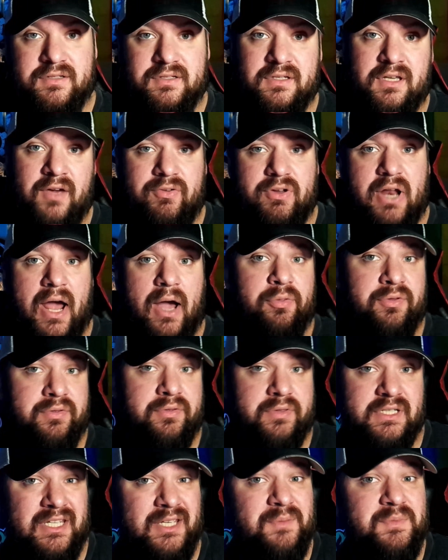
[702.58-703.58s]
given how the
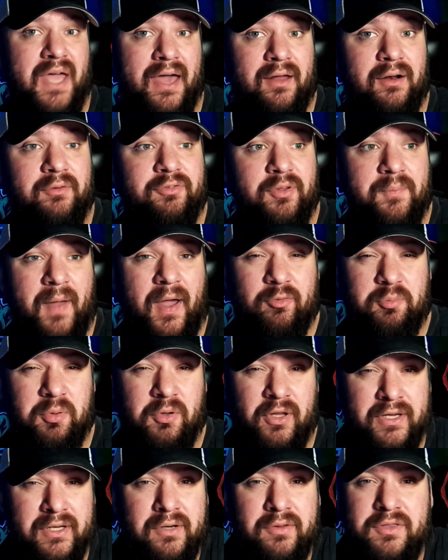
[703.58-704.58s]
teams ahead of them have
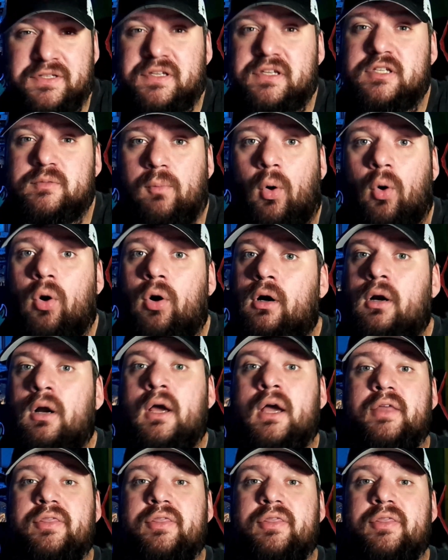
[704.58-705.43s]
played, this is more,